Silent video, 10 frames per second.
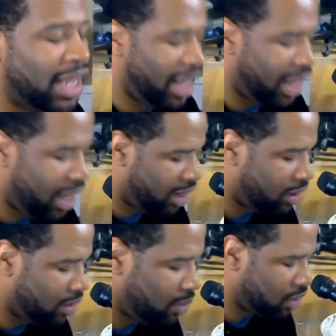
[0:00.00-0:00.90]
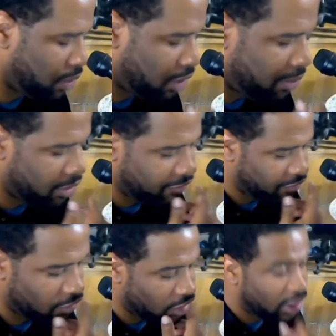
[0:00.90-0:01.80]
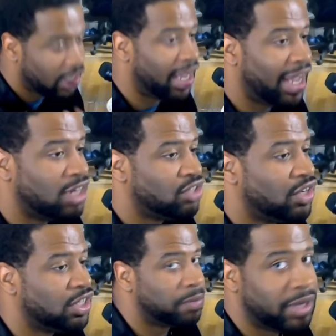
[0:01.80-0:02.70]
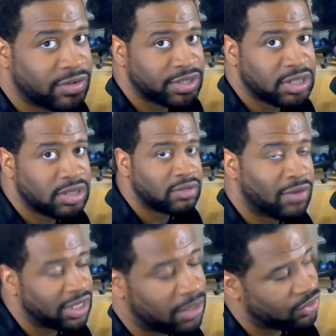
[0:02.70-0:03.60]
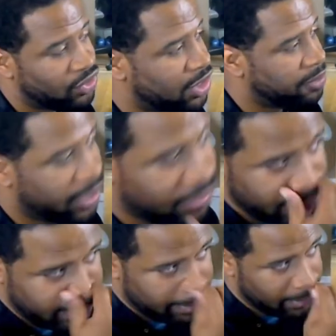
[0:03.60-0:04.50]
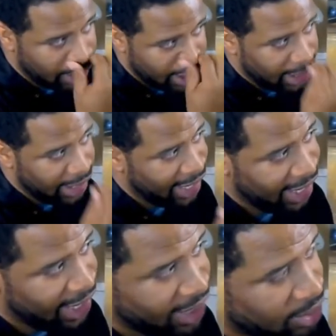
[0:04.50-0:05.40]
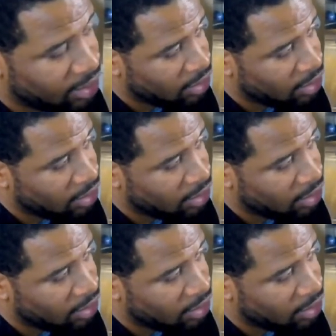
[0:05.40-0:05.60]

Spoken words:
had, what's the word I'm looking for? It had a transparency, right? That was transparent, and